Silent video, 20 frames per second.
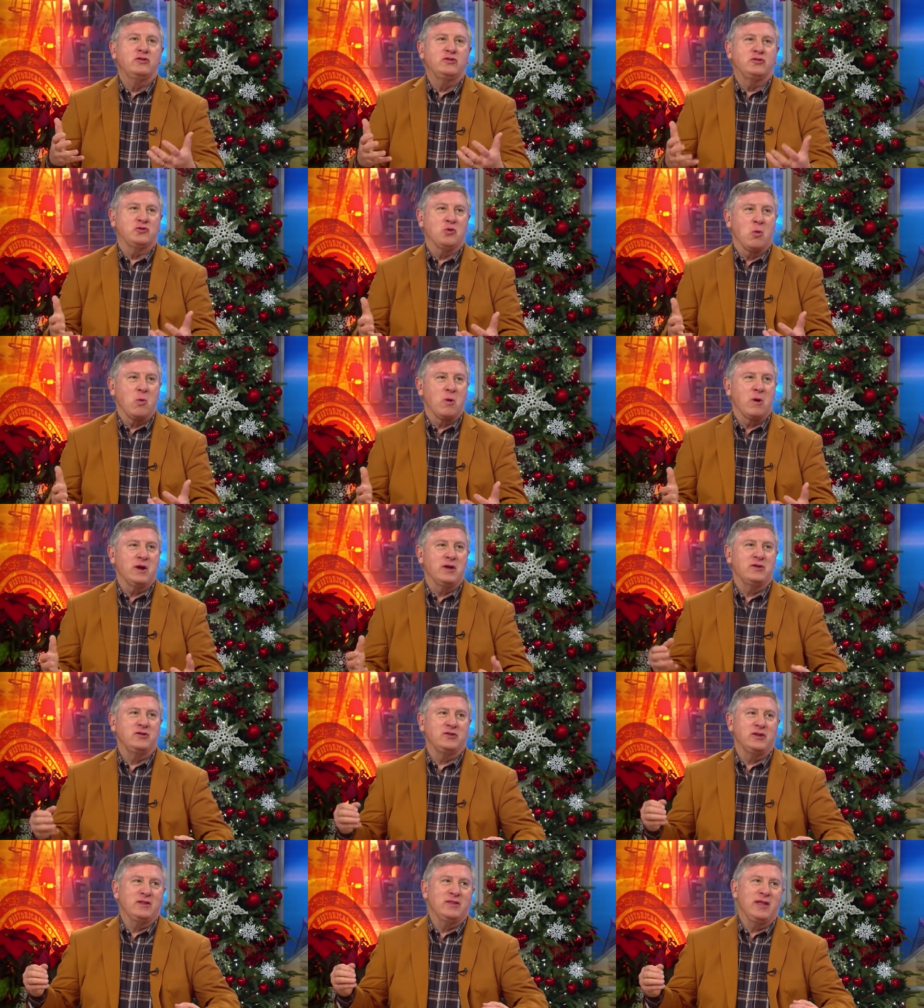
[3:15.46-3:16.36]

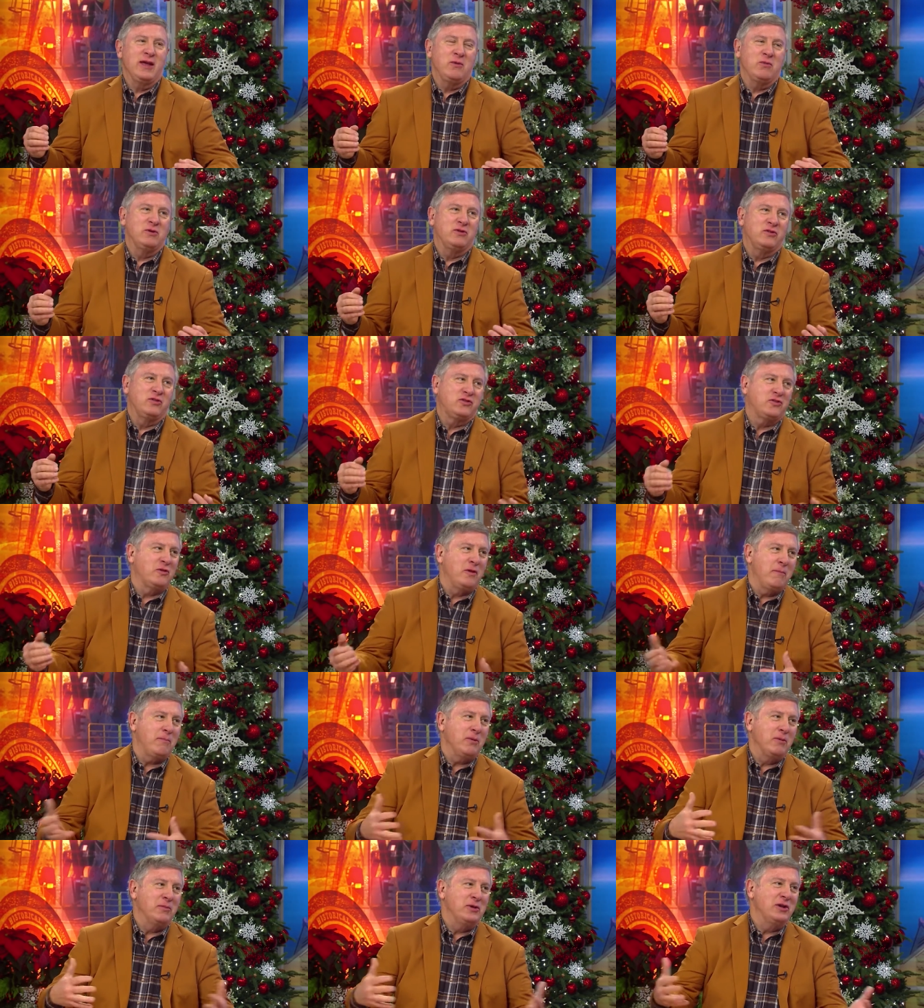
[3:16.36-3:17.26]
stories and they would
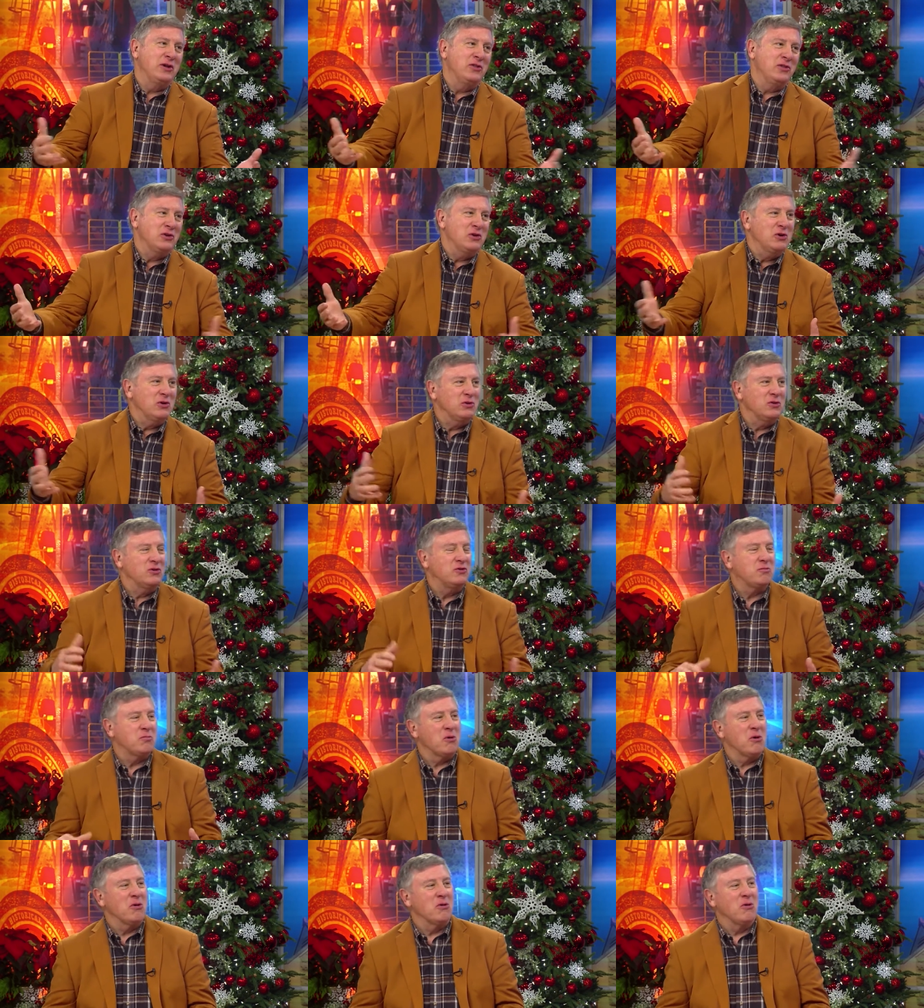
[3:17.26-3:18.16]
slip them into the news
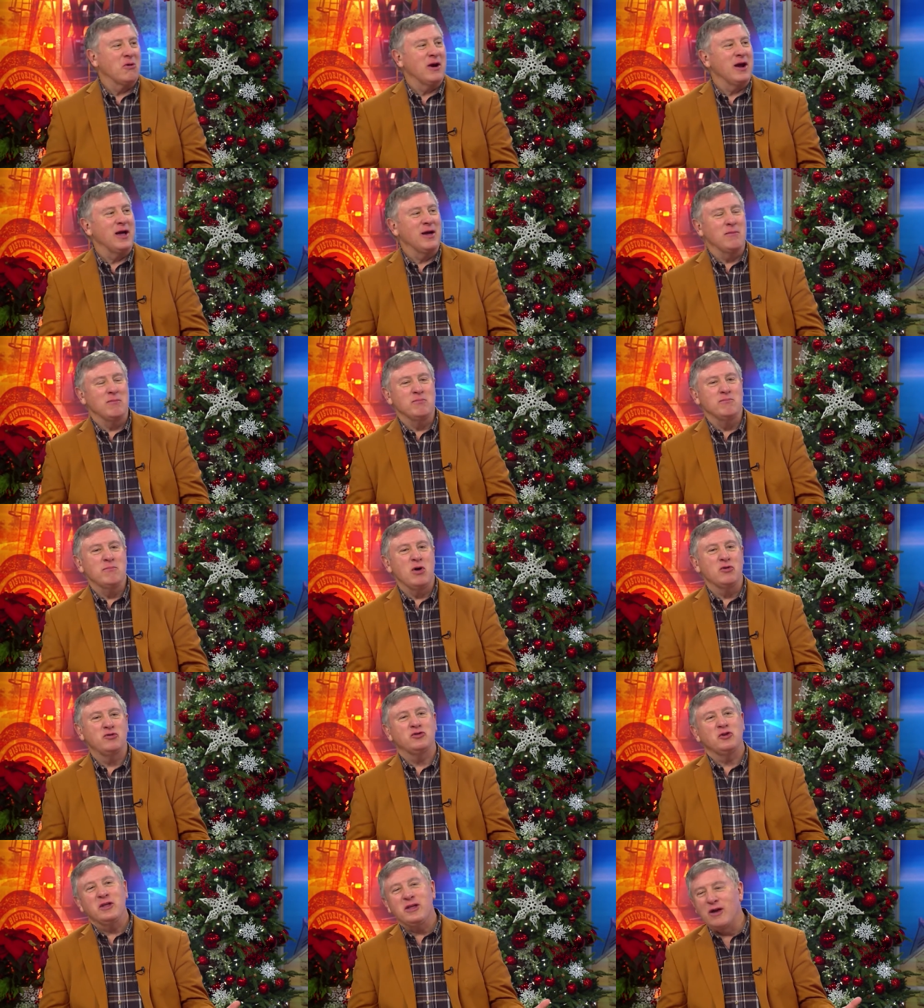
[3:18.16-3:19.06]
program,
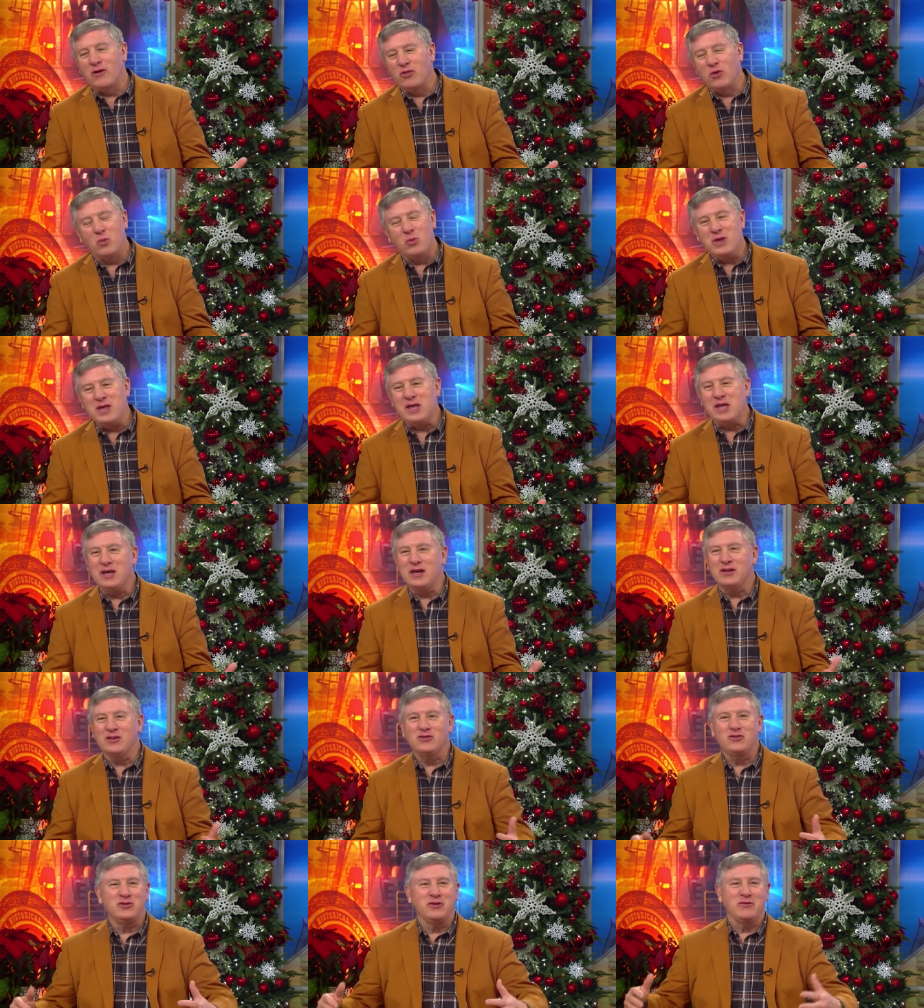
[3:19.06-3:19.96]
mostly on the
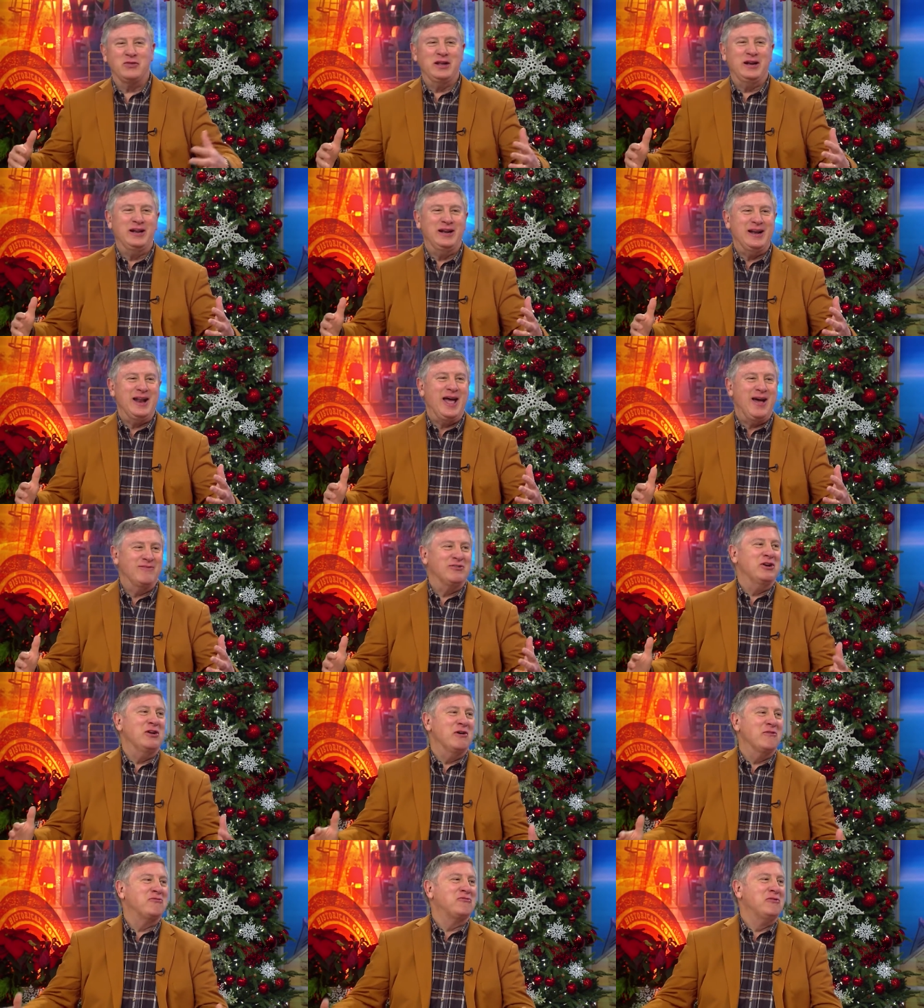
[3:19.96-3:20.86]
weekends if they didn't have
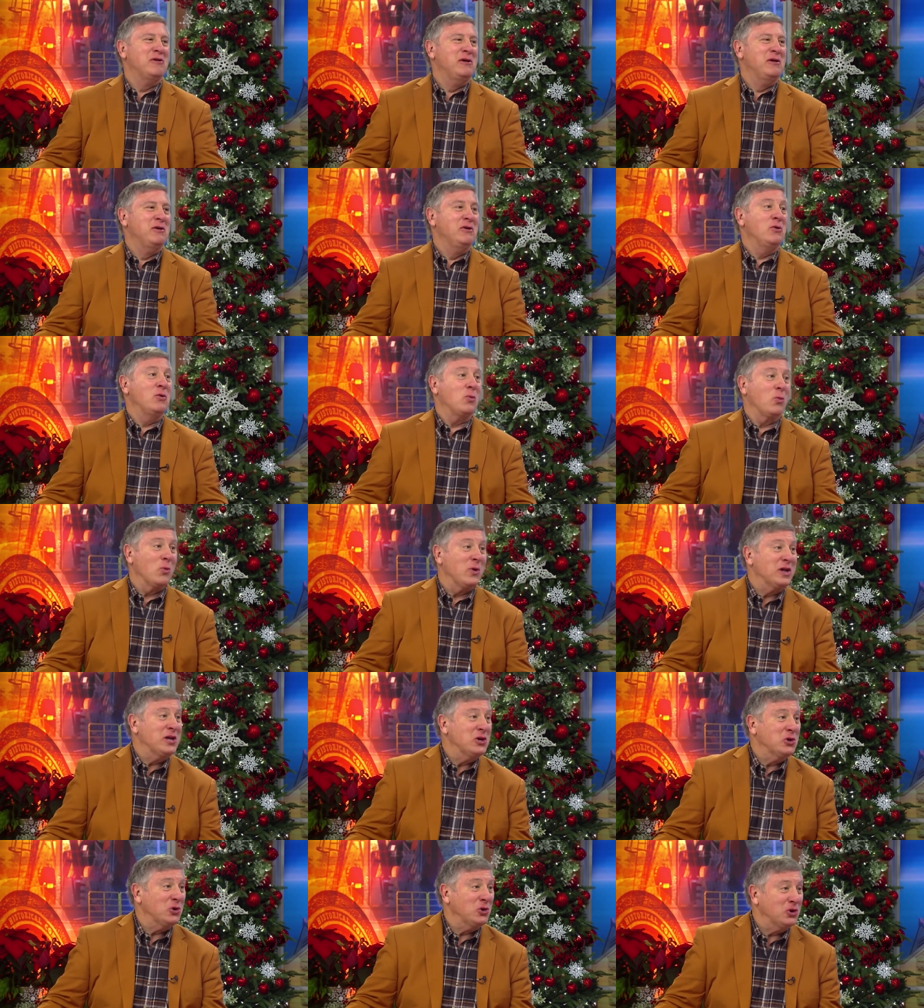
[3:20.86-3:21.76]
enough
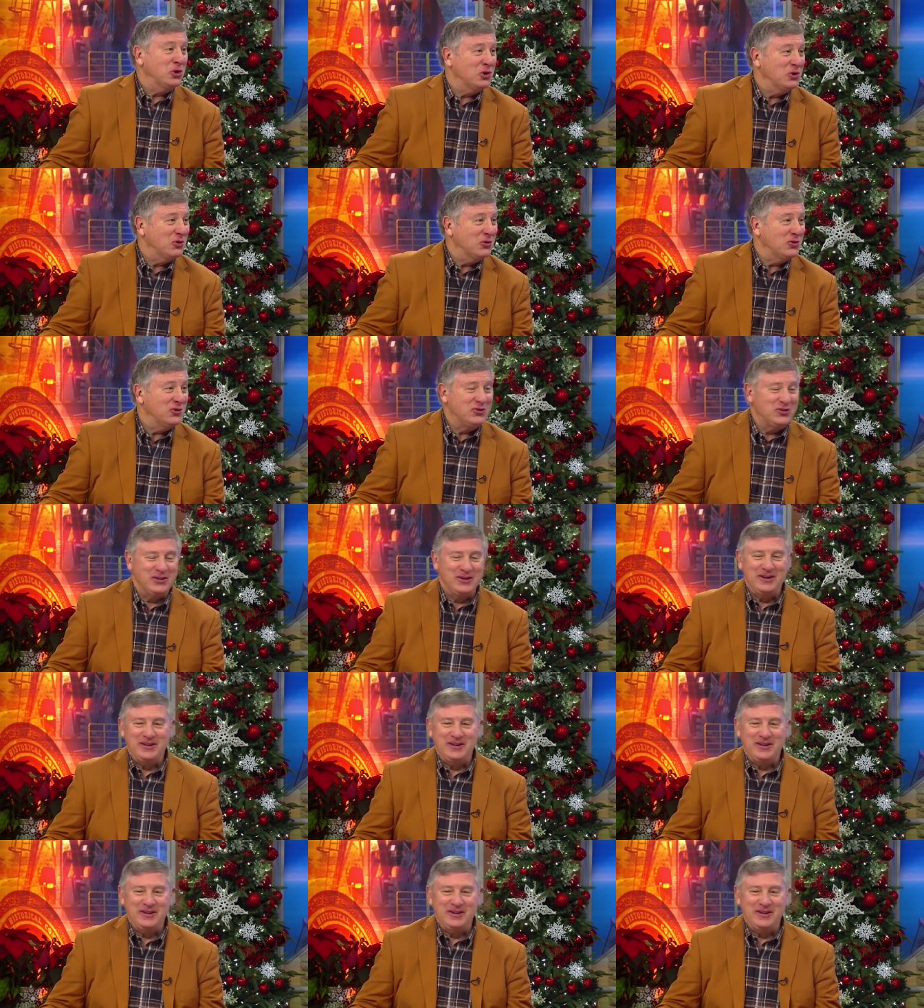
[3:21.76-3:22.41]
real news.